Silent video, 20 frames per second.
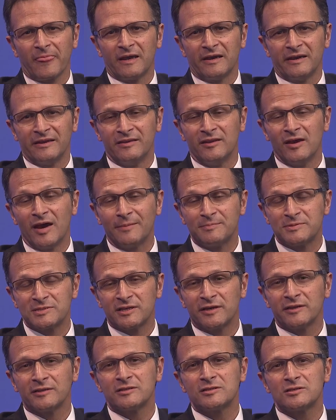in the
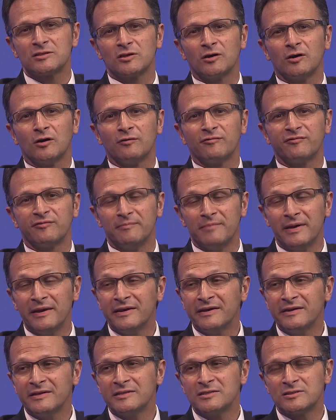absence of
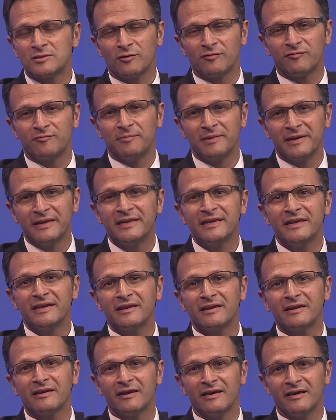MACE, of
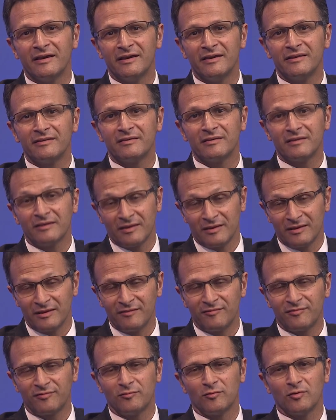bleeding, and
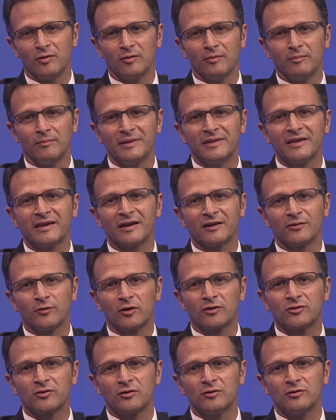if the medical
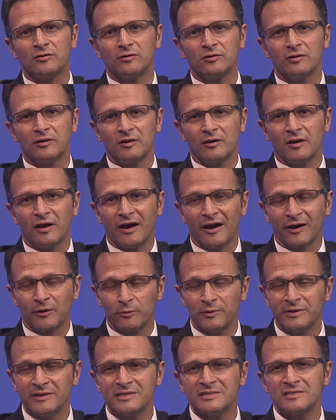doctor
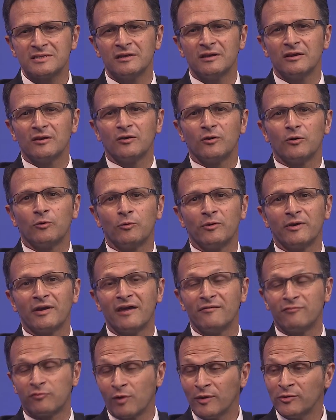agrees, we
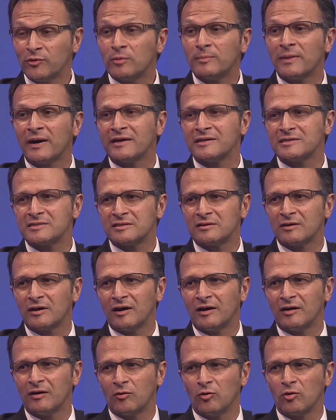have randomized
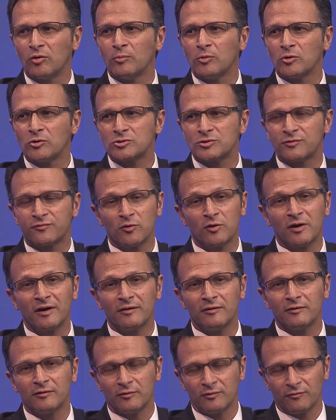almost
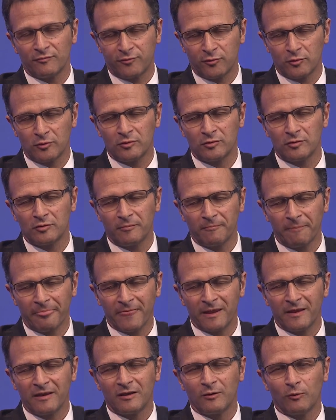
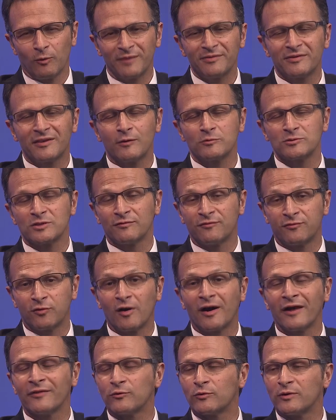
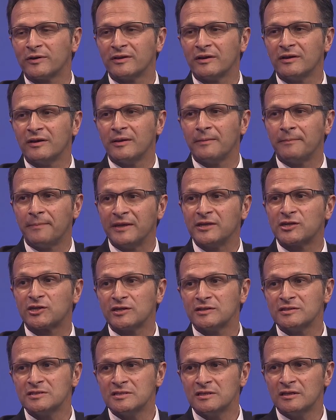1,400
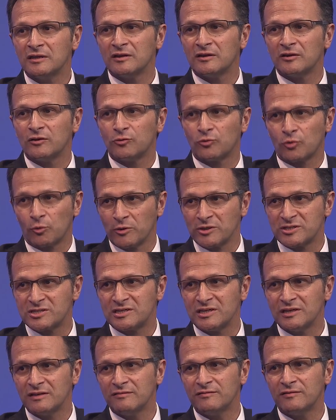patients to
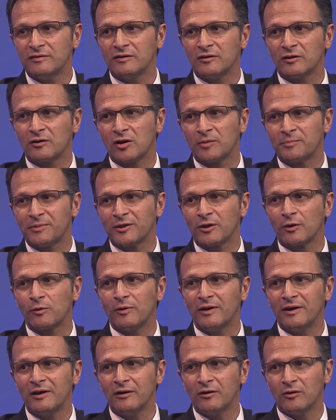receive
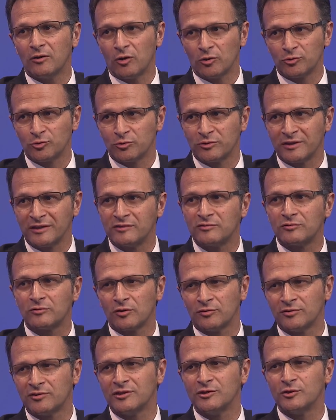clopidogrel or to
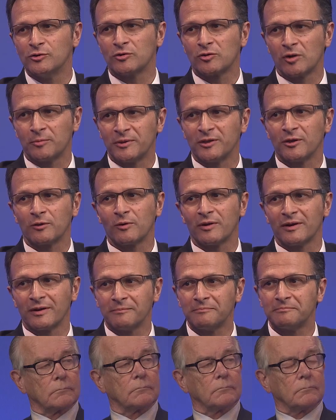discontinue clopidogrel.
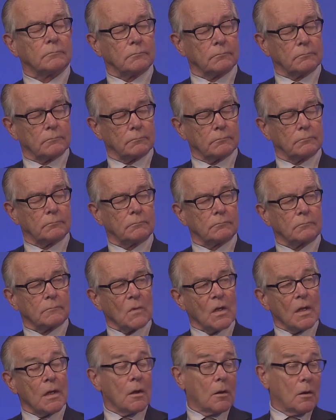Mm-hmm.
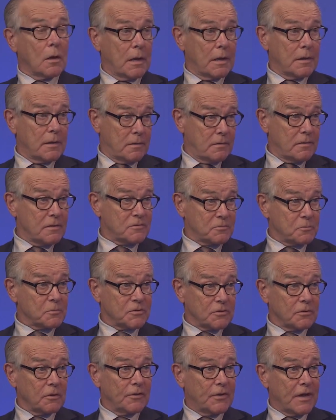And this
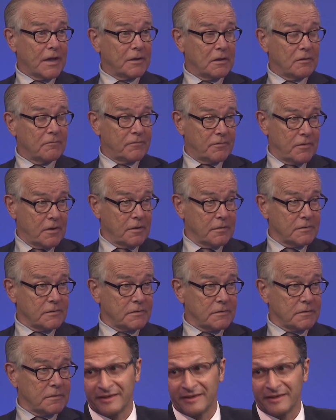was all done in France?